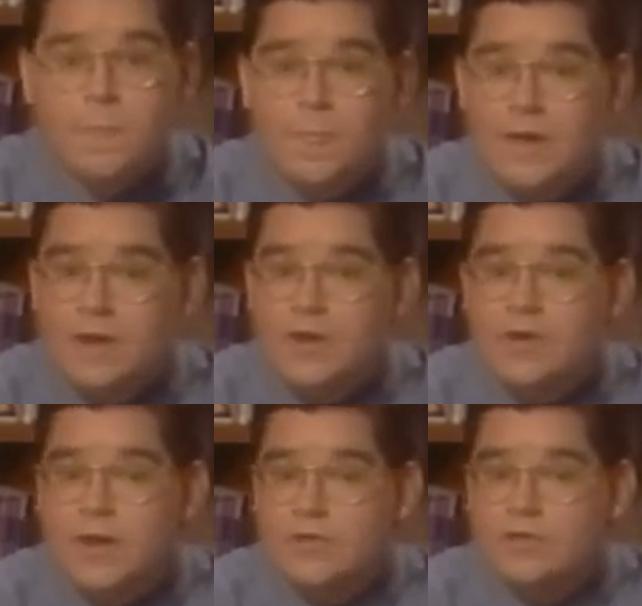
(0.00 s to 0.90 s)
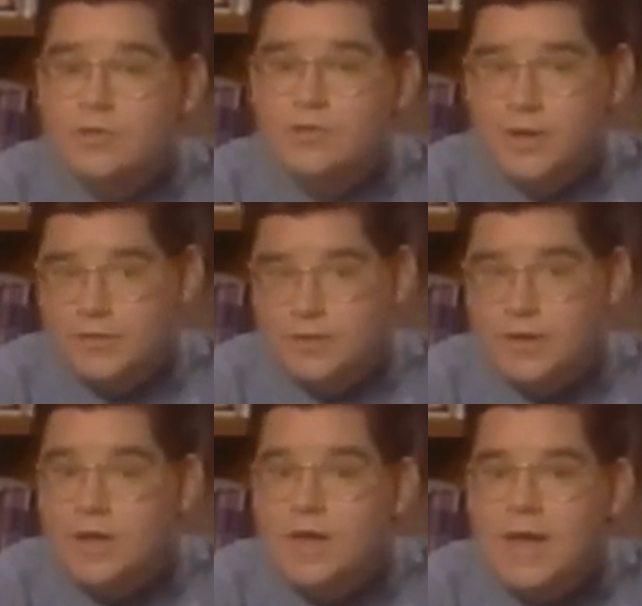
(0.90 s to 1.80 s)
an internet search
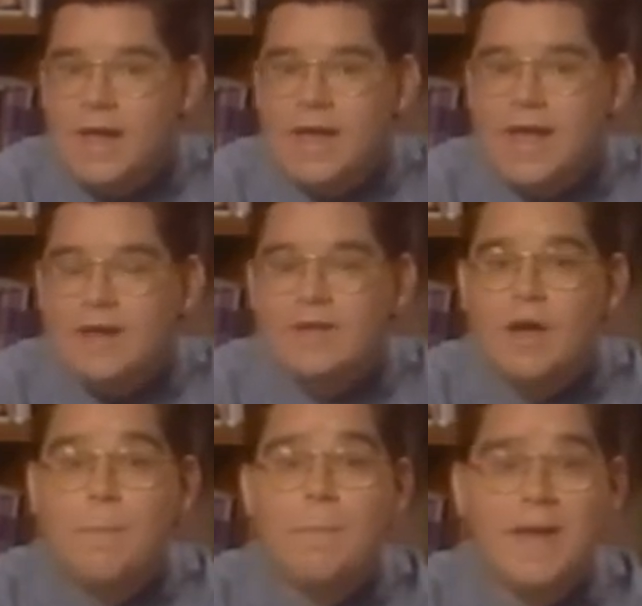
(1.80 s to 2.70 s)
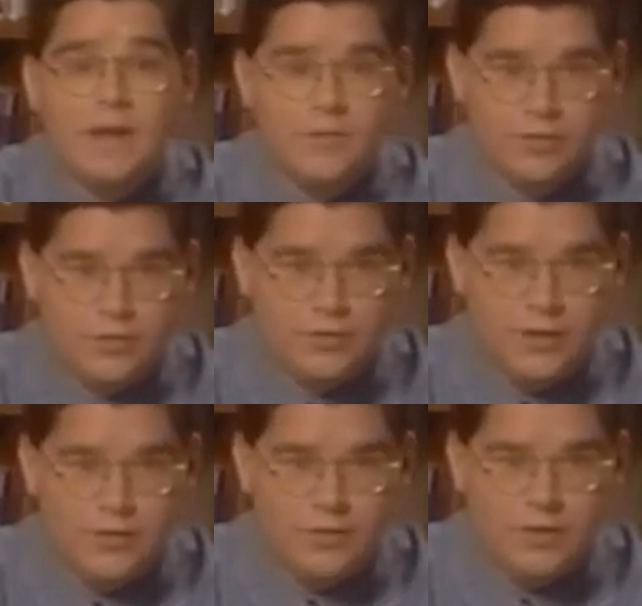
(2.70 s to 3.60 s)
engine, and a mega search
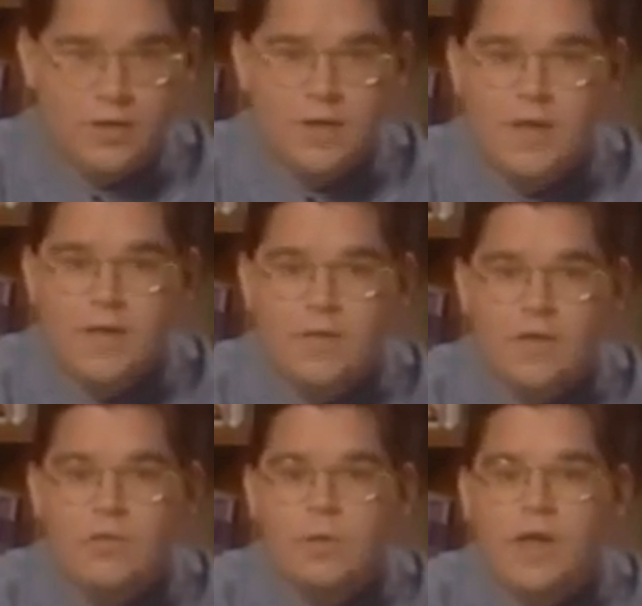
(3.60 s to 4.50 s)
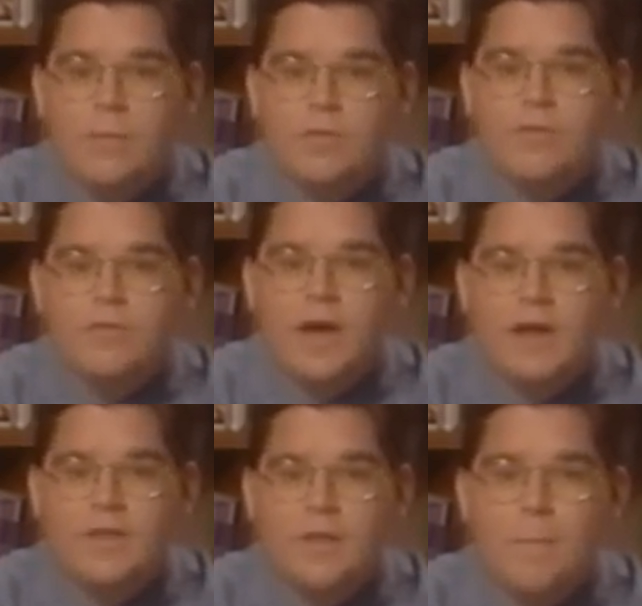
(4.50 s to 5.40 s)
engine. These will help you
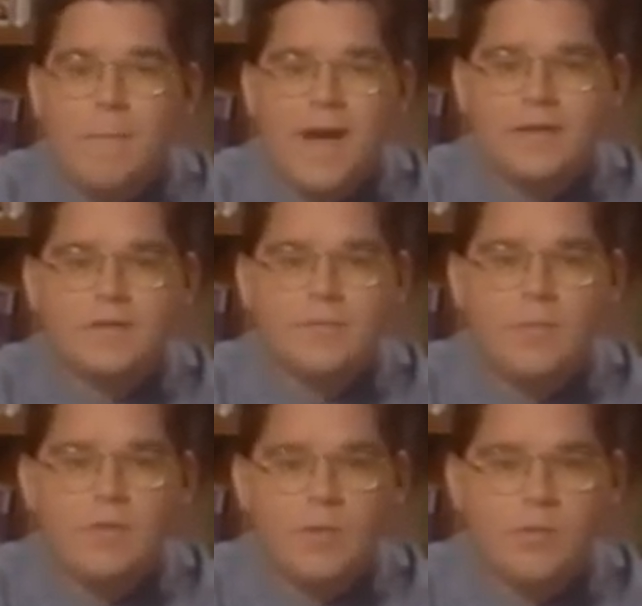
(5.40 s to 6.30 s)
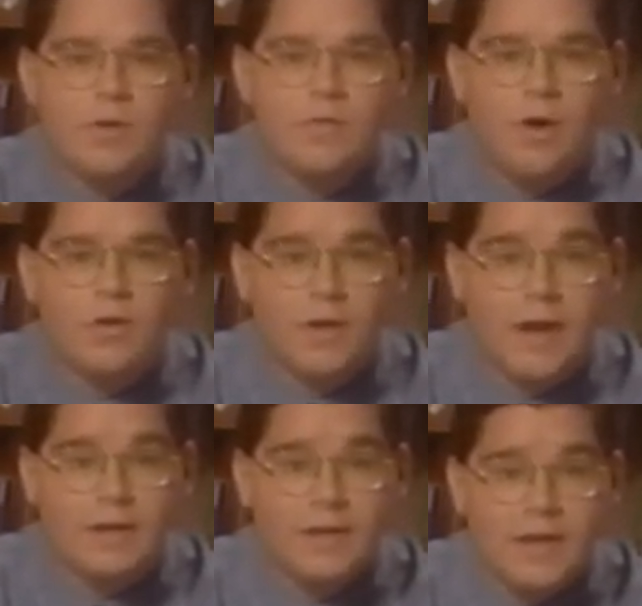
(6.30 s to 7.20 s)
find the maximum number of
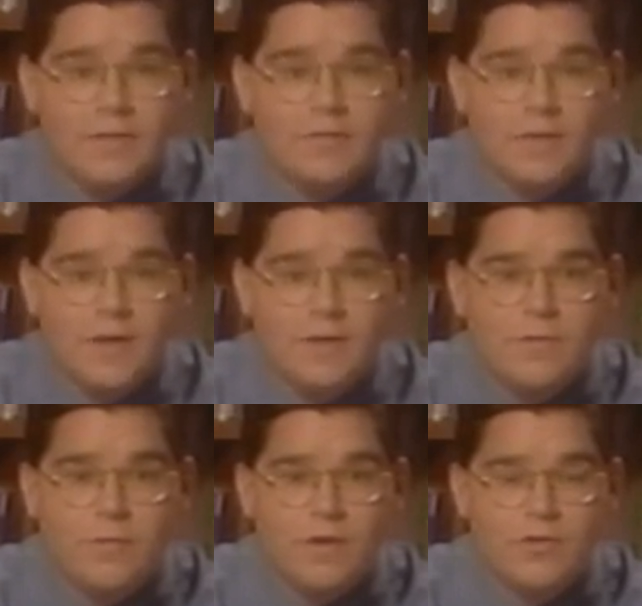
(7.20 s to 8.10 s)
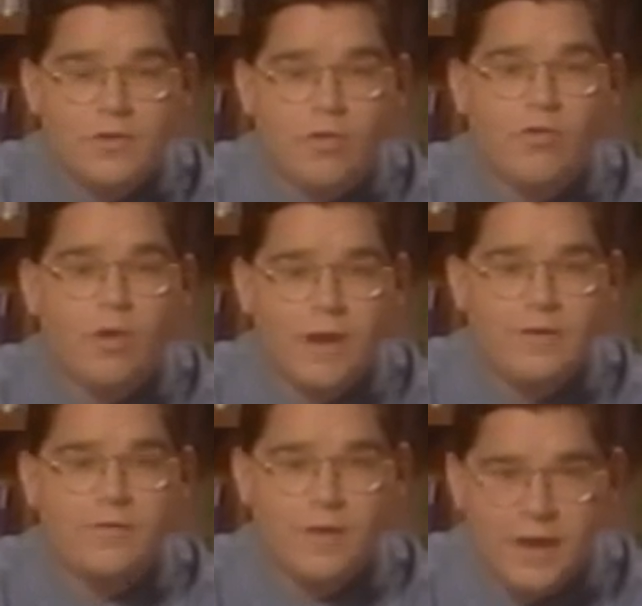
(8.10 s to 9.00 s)
online links to the information you're trying
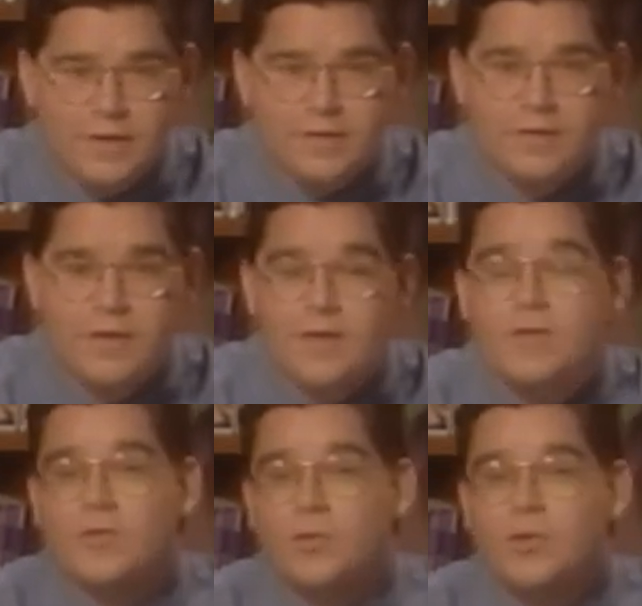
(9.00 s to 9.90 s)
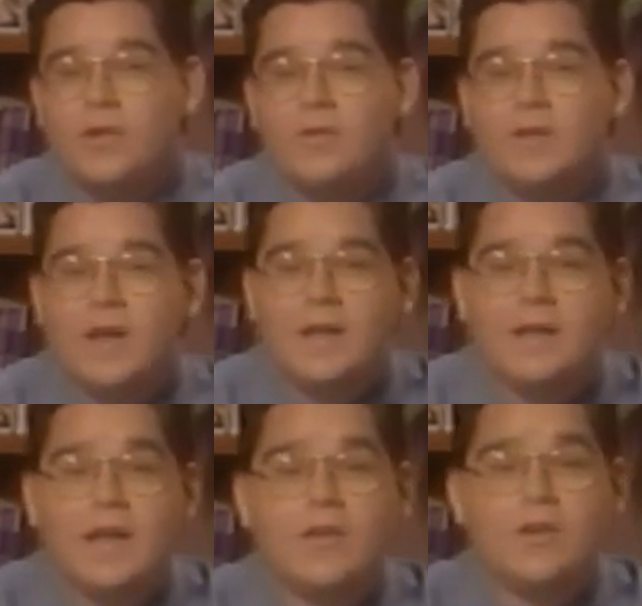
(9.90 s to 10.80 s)
to find. So good luck
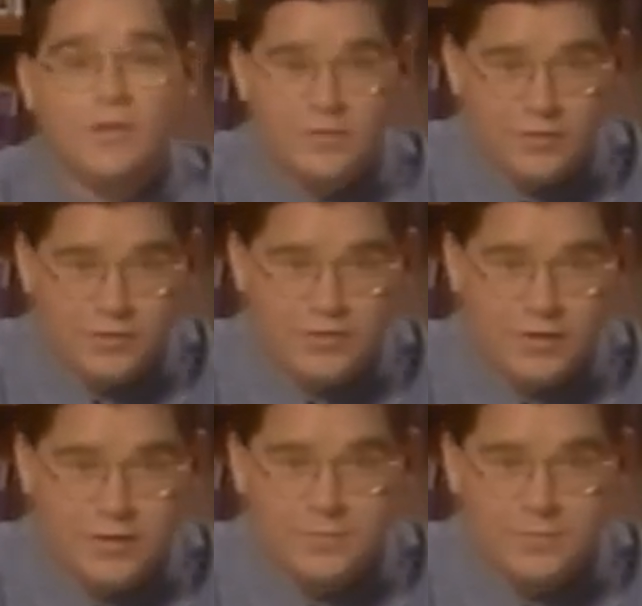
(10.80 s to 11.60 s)
and good searching.